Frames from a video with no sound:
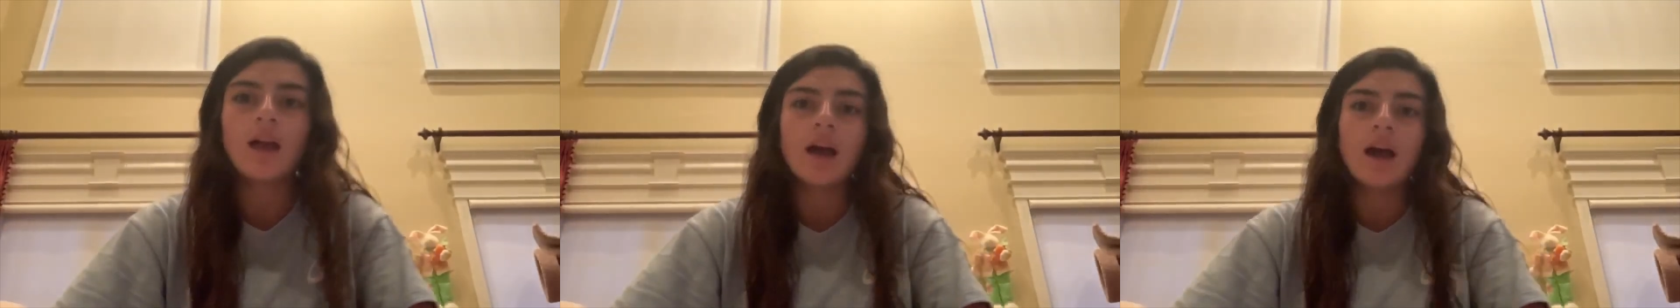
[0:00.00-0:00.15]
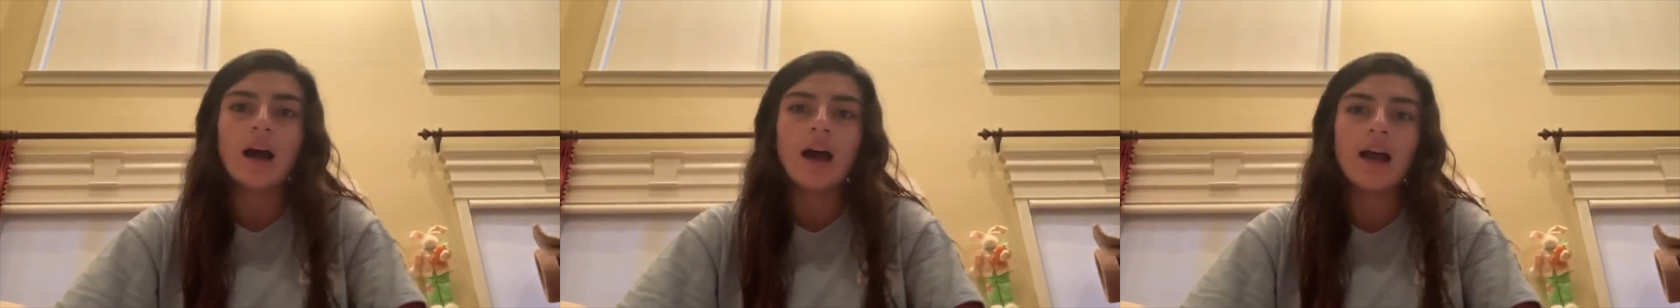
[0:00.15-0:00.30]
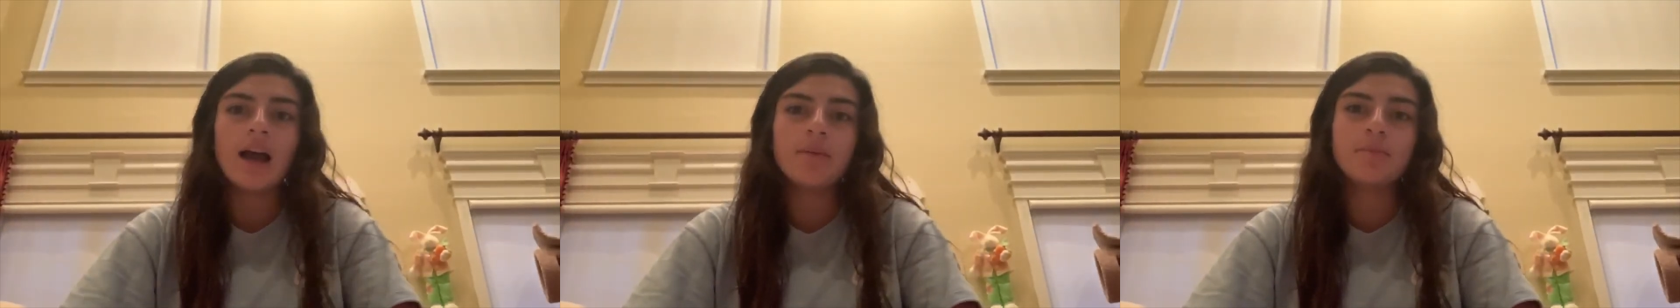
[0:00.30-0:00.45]

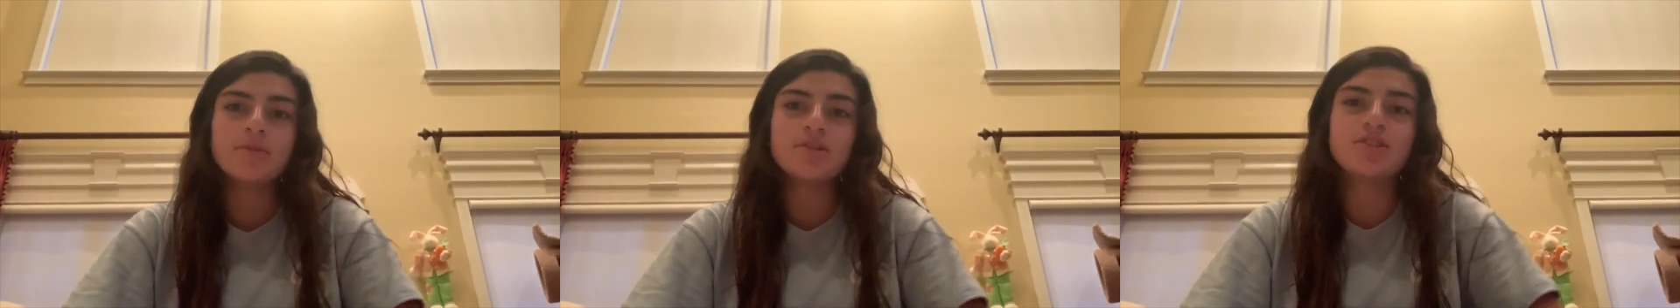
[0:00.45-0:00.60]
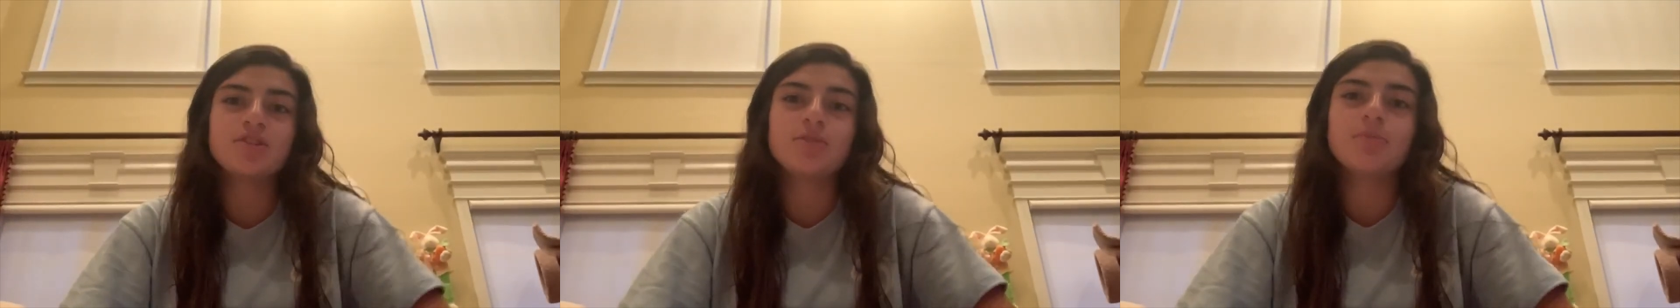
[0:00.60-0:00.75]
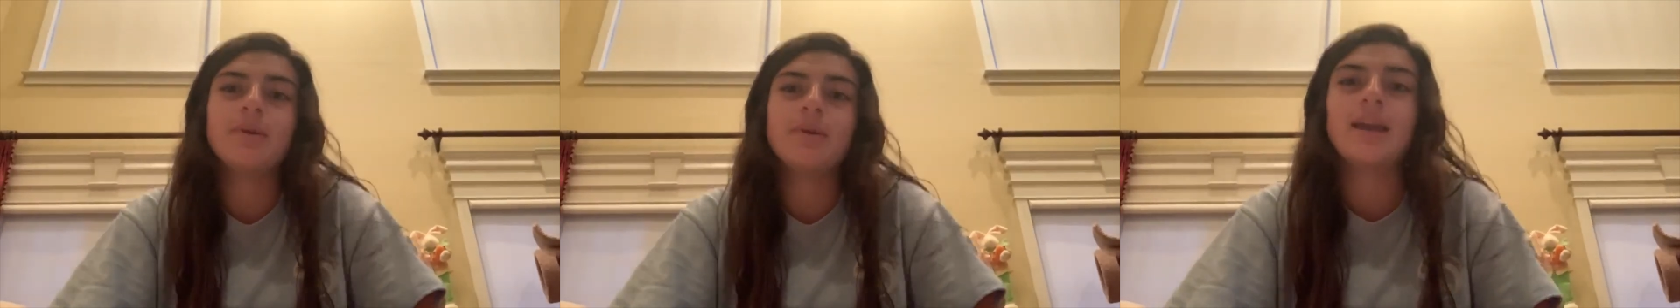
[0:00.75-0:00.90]
Hi,
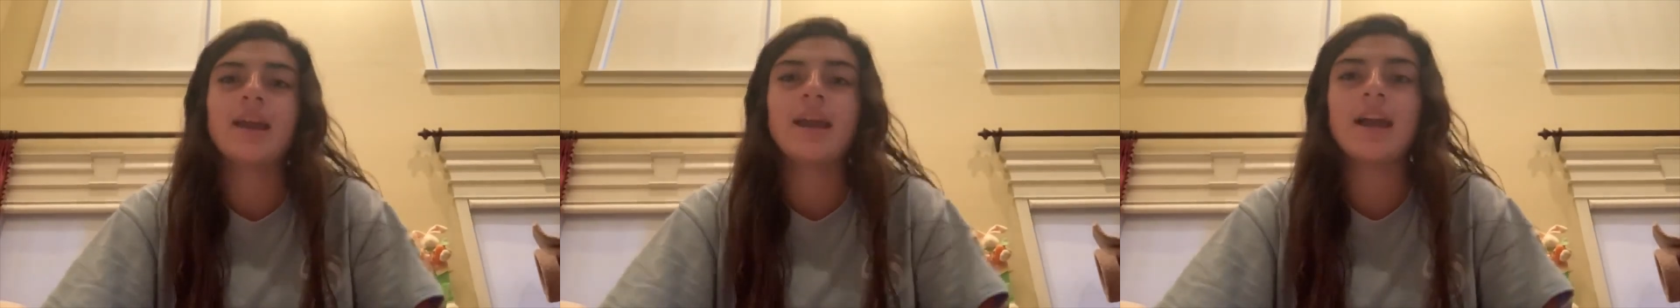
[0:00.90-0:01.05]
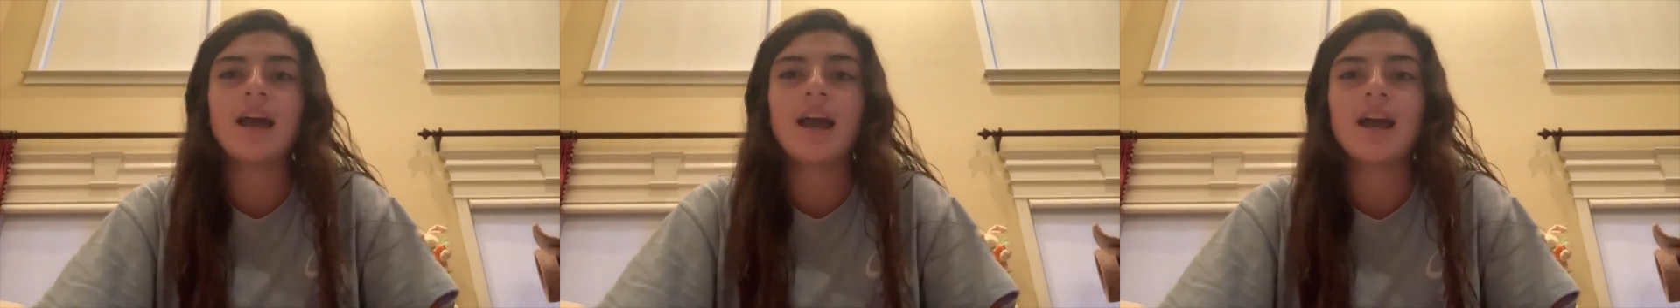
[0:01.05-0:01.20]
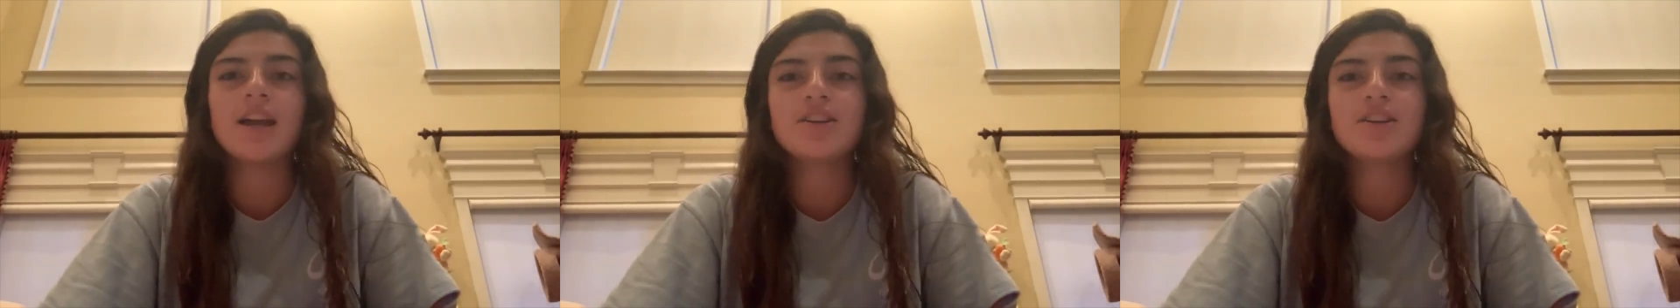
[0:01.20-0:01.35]
Mr. Bing.
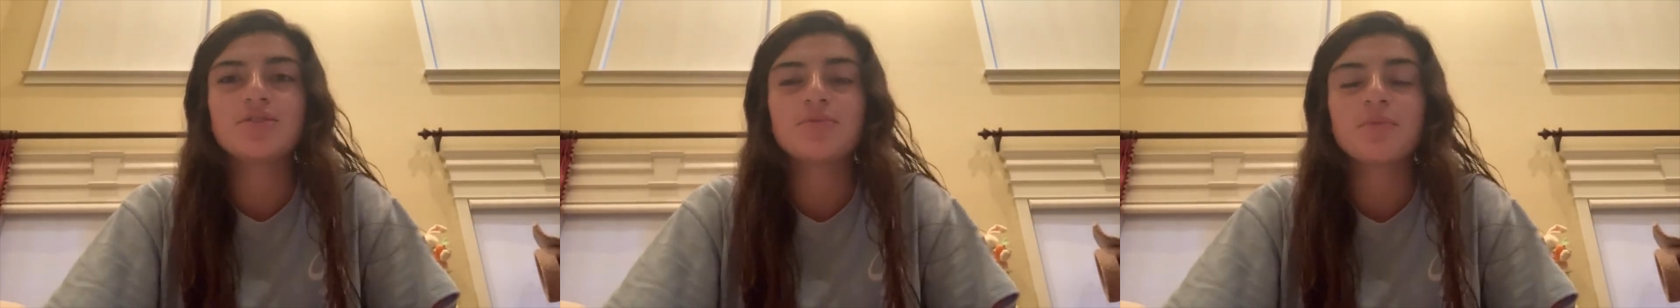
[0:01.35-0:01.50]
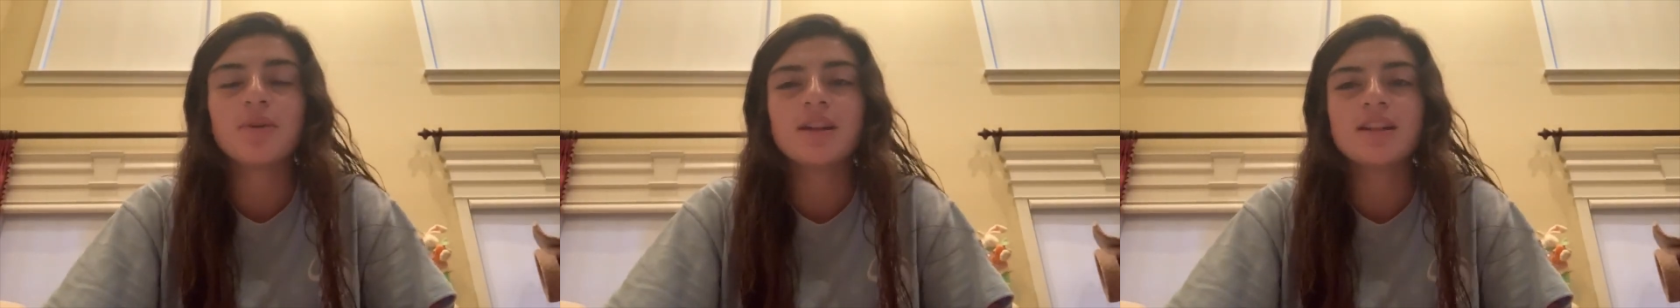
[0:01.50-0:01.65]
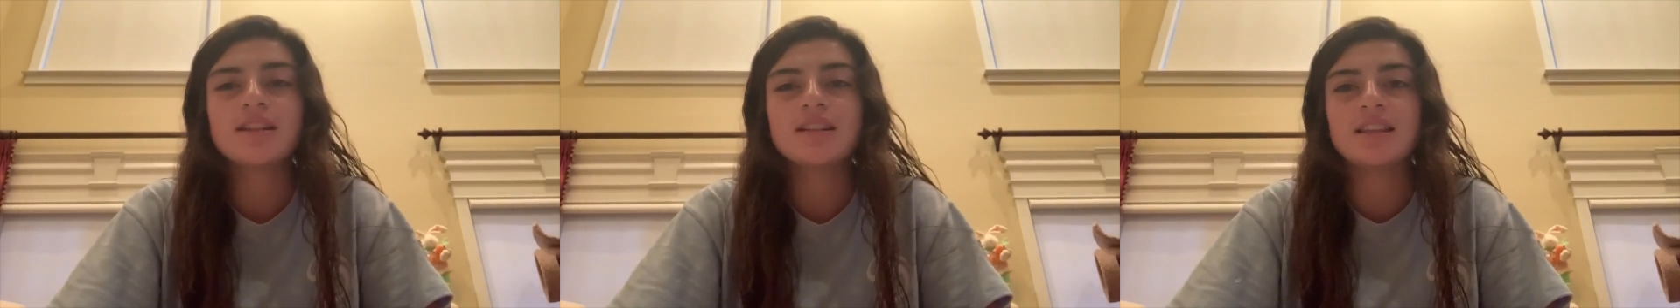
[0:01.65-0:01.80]
I just
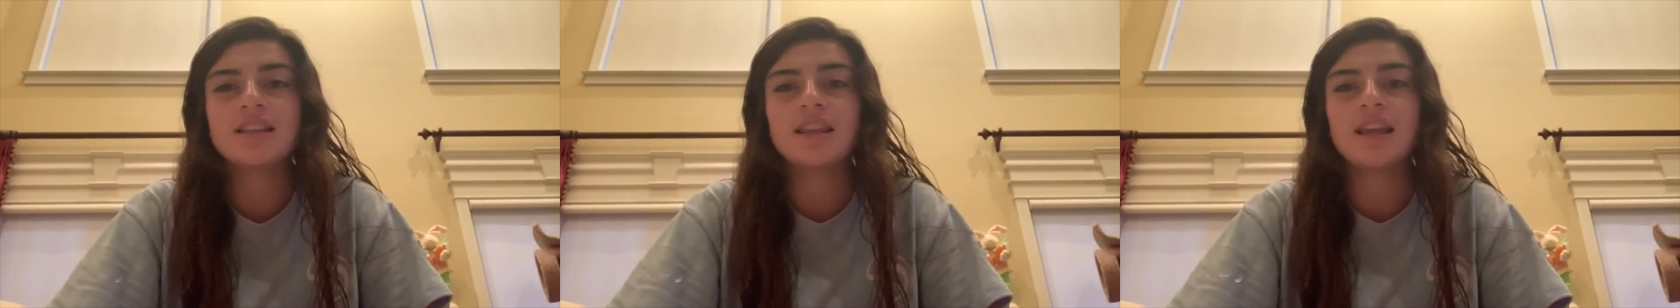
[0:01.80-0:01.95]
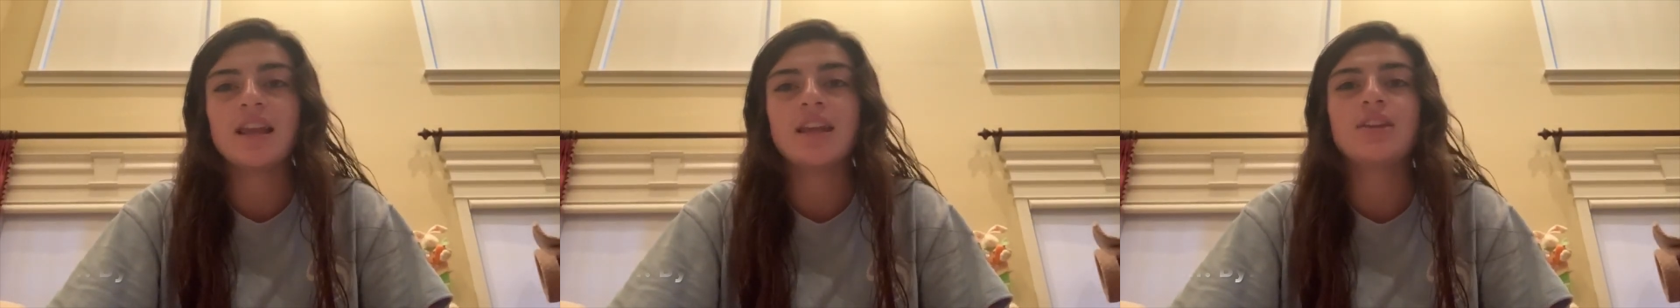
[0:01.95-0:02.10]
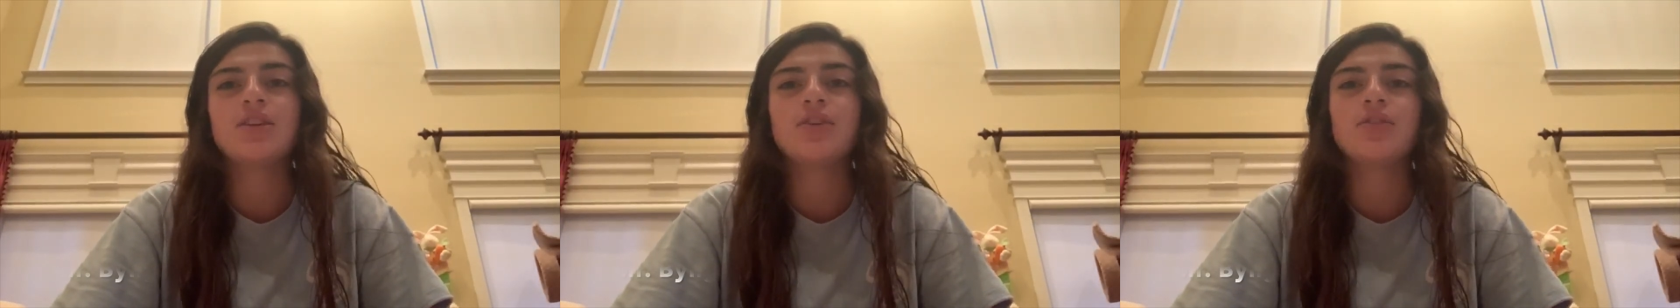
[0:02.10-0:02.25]
wanted to
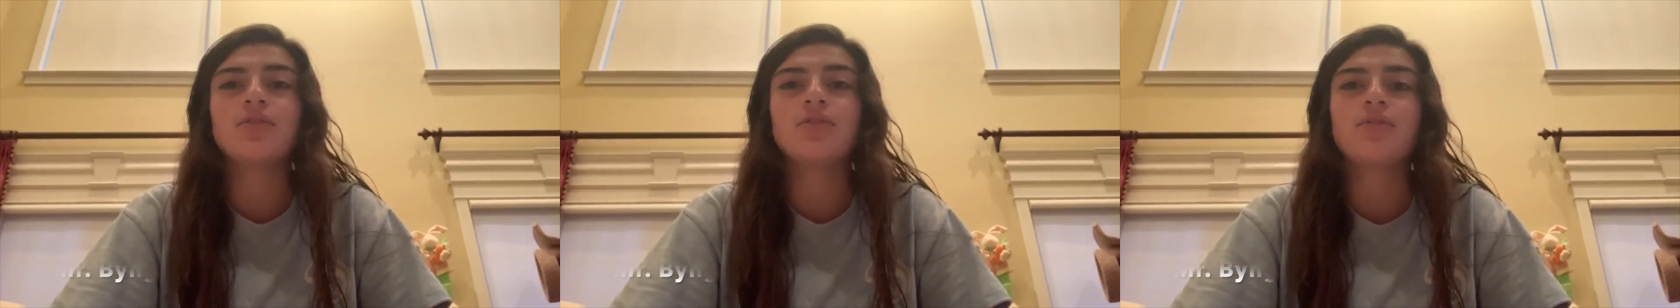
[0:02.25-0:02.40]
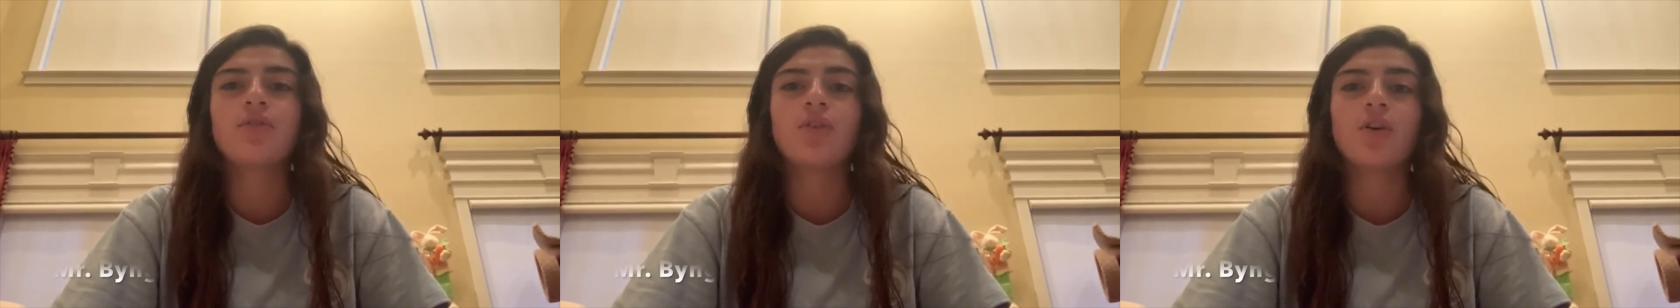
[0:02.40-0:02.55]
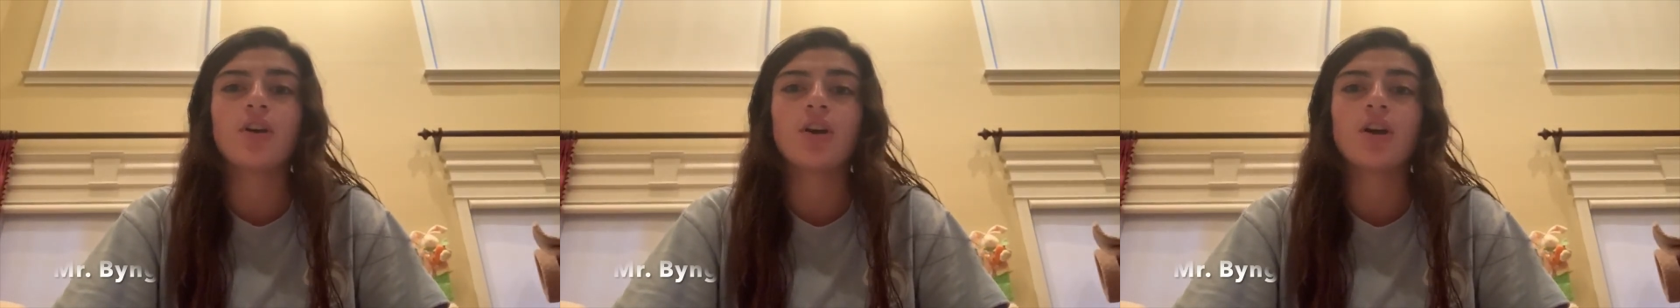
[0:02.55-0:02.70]
thank you
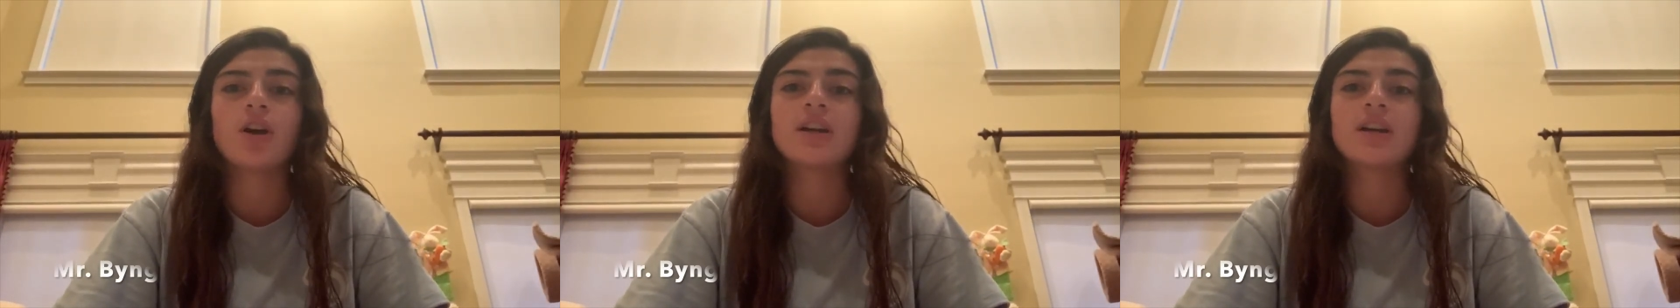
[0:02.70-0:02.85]
for